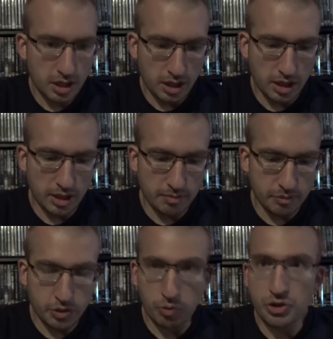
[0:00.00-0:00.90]

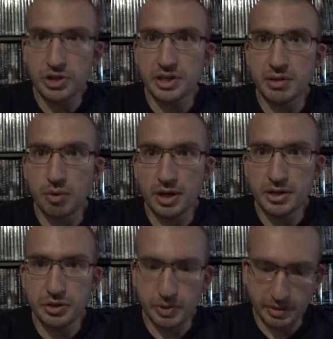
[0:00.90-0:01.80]
Um, so we're just going to get right
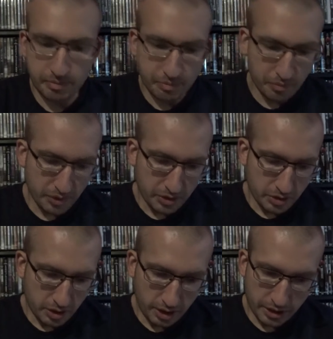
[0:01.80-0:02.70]
into it.
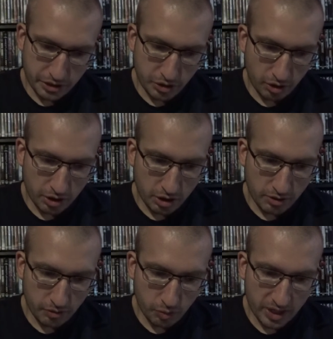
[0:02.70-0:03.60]
Uh, starting
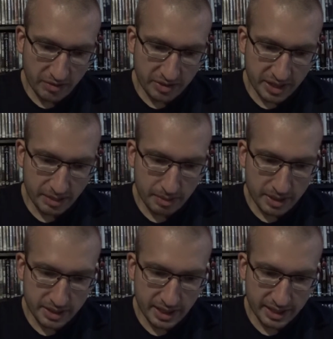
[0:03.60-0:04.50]
off, we have a
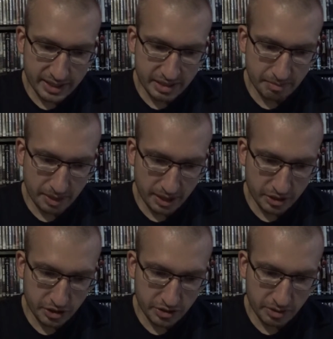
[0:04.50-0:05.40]
10-man tag team
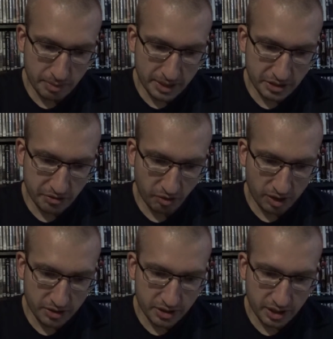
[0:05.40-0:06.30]
match, The Best
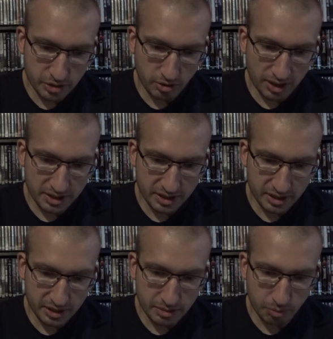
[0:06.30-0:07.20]
Friends and Jurassic
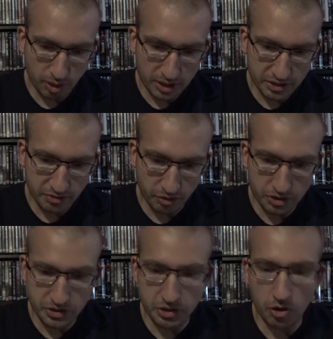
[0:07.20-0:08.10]
Express
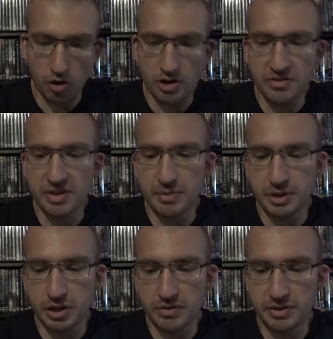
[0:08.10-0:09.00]
versus The Hardy
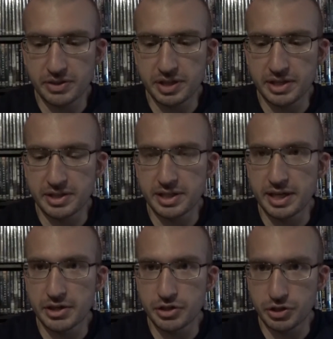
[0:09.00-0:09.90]
Family Office and
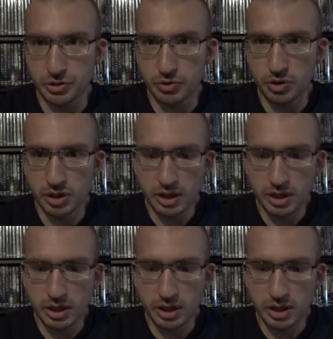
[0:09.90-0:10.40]
TH2.